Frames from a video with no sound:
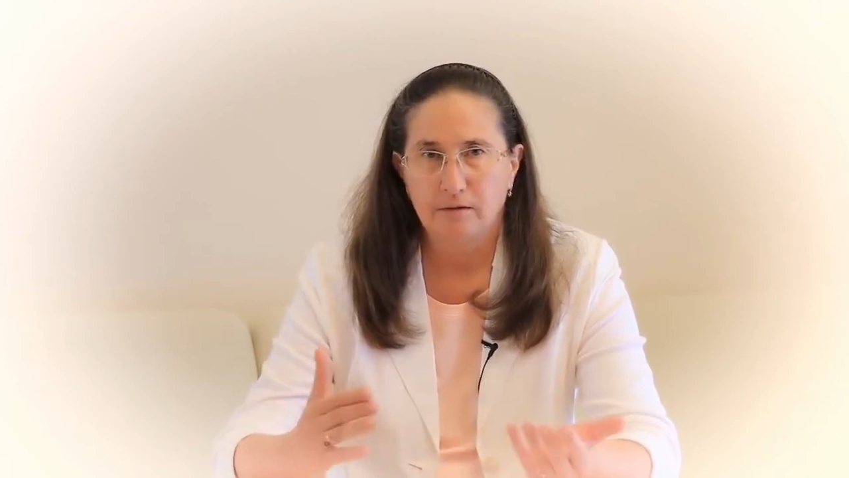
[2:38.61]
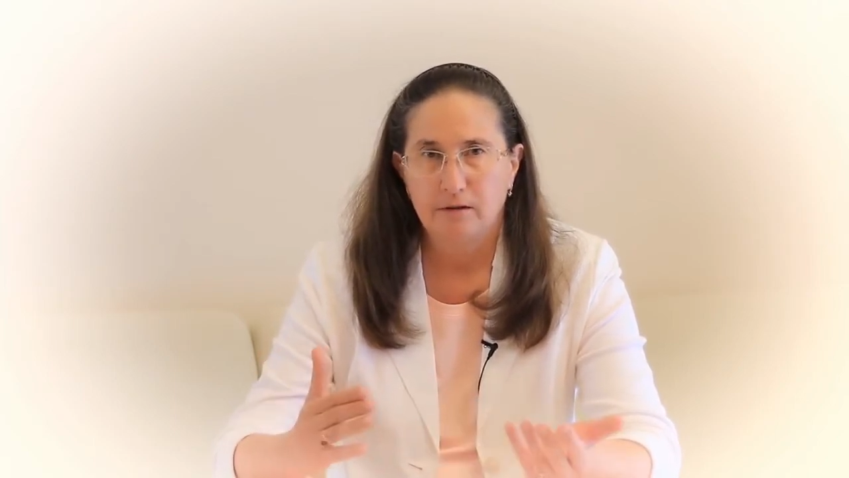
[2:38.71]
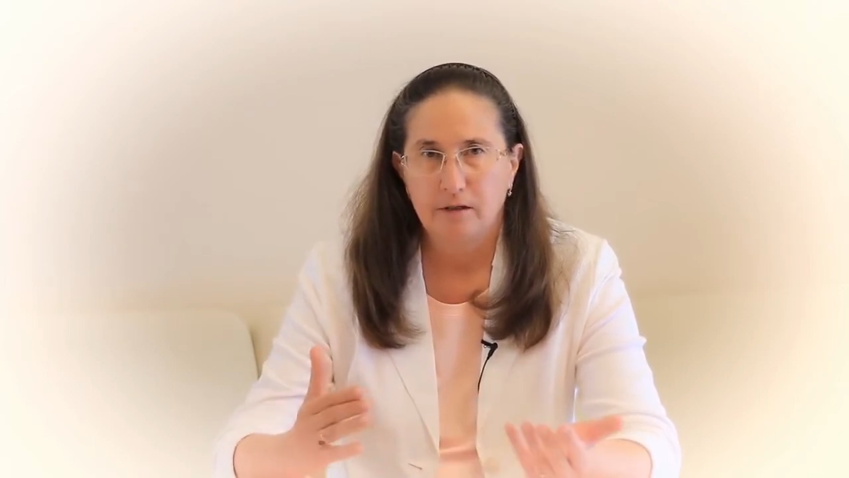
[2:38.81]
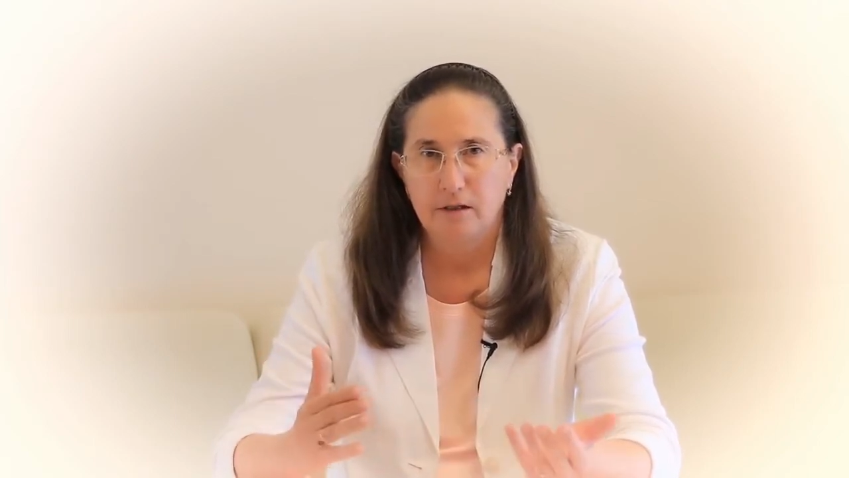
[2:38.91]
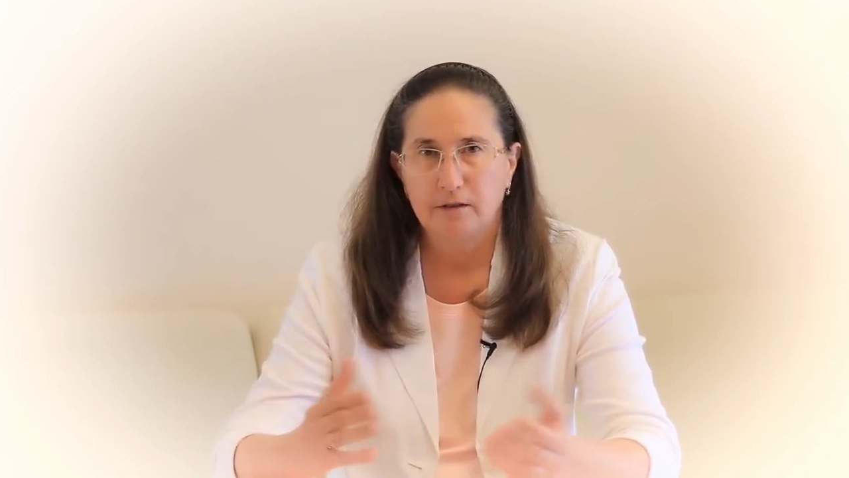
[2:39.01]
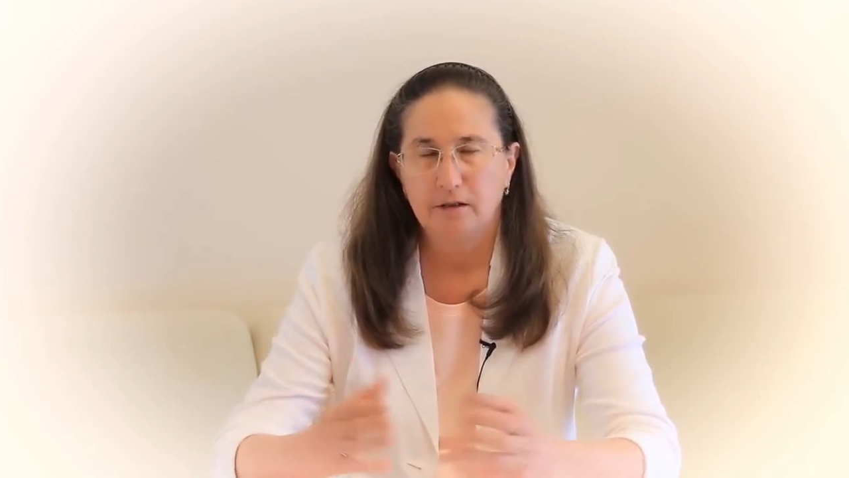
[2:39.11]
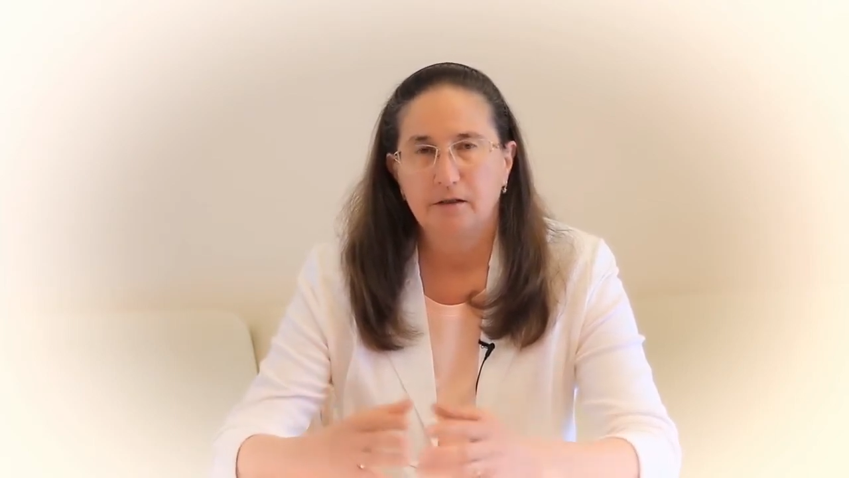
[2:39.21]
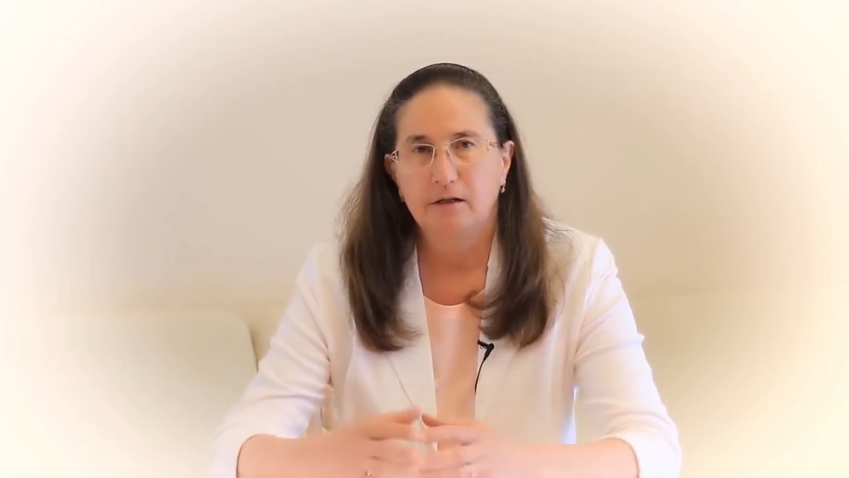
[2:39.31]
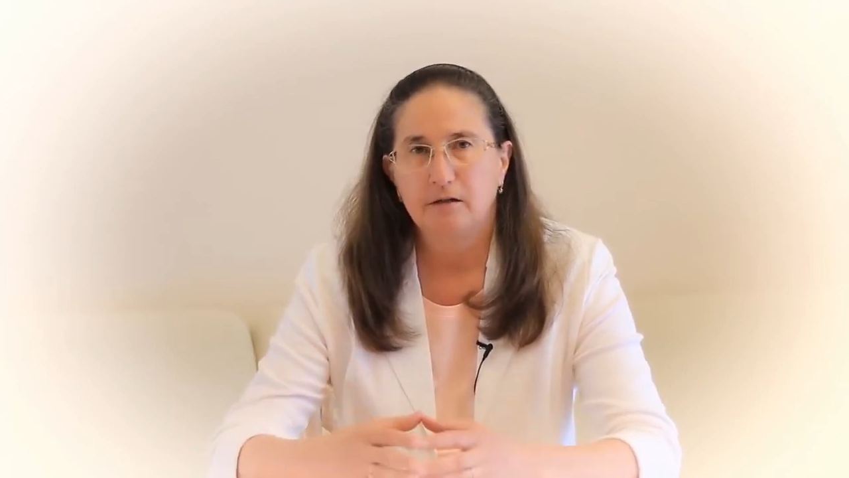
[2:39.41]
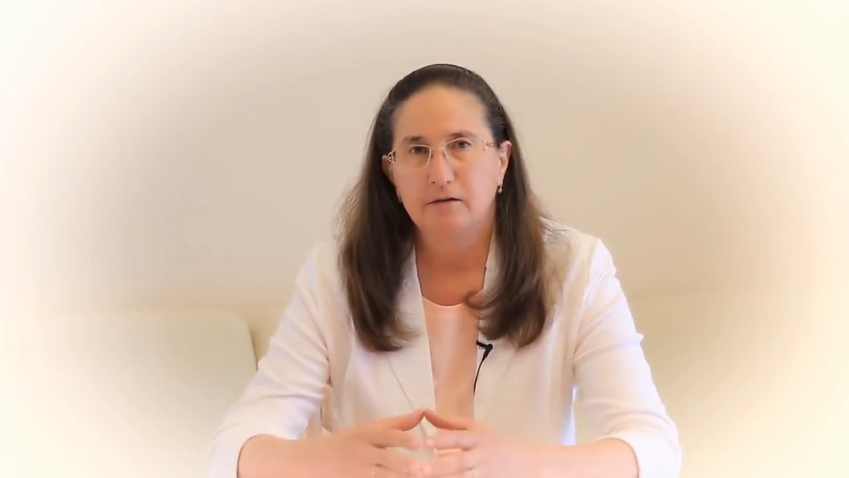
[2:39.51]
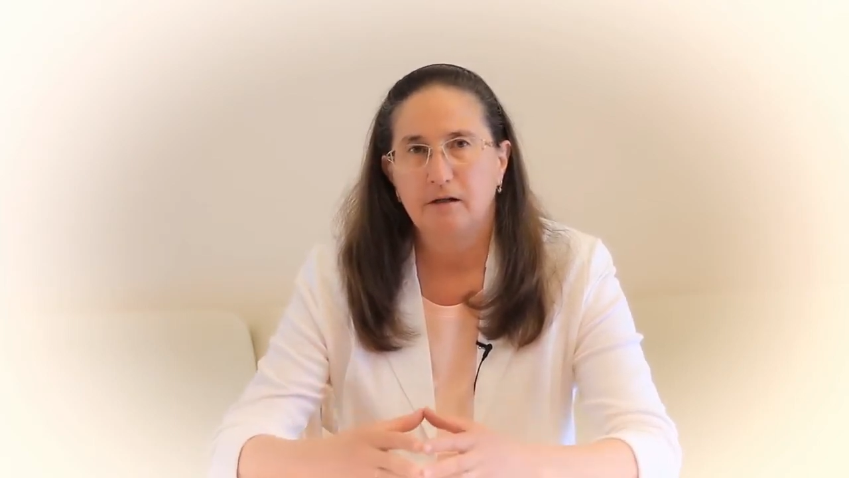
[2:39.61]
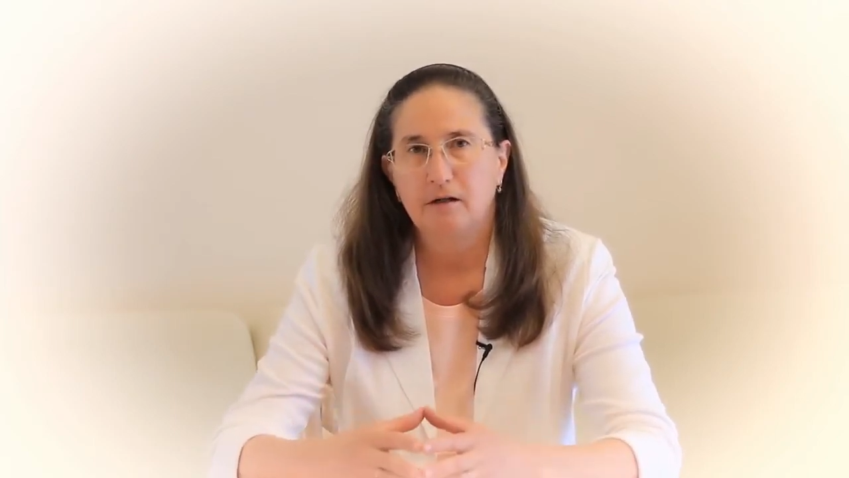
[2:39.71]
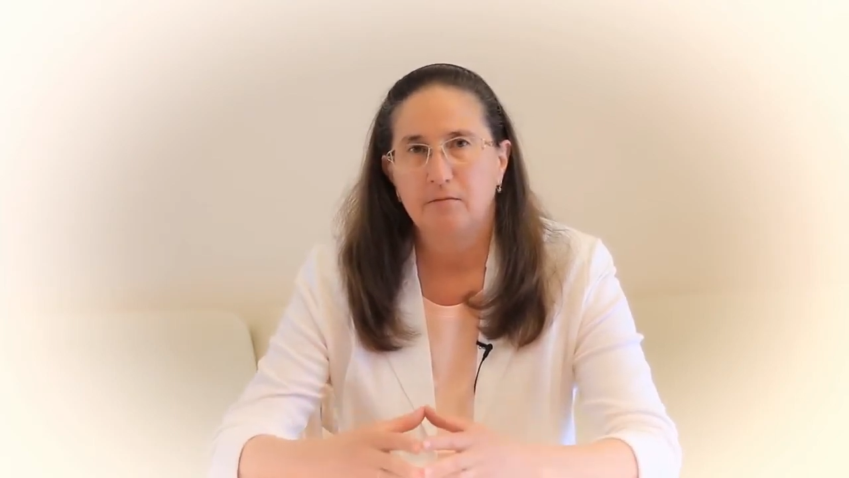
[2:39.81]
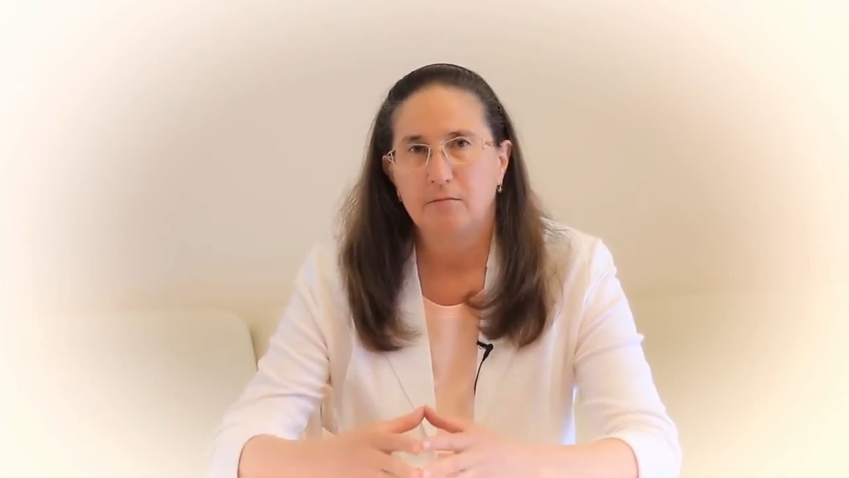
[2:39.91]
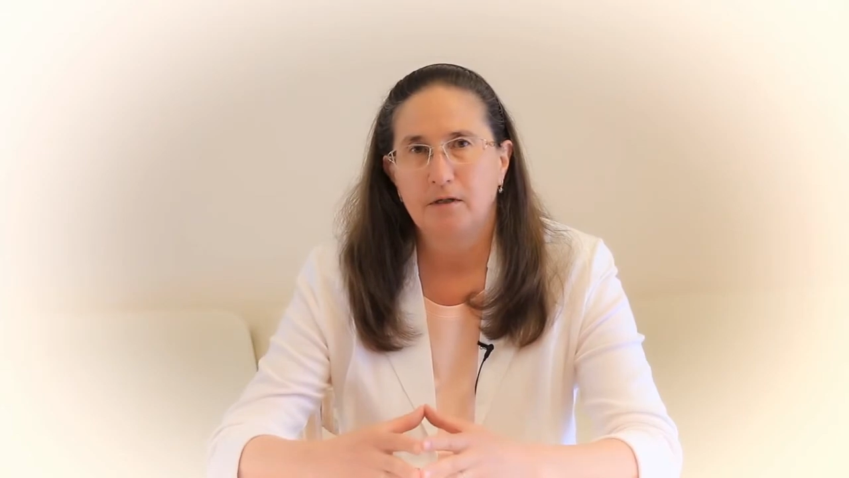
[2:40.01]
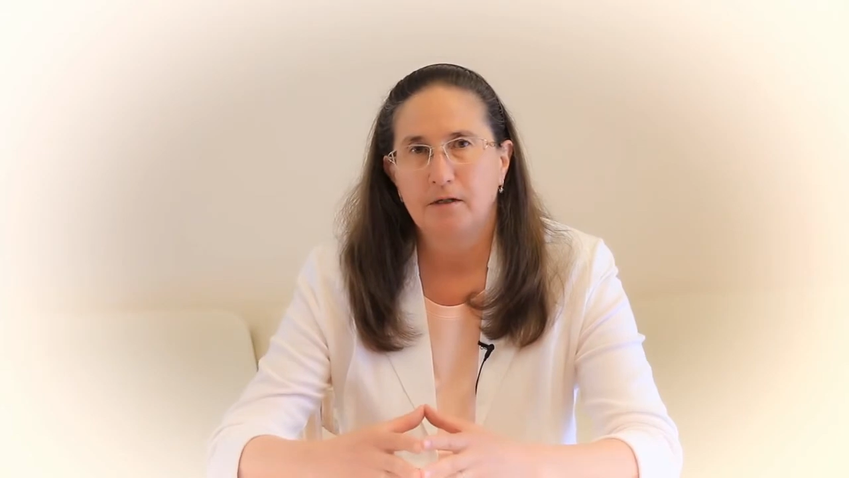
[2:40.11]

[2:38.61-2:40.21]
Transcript: the good from the evil.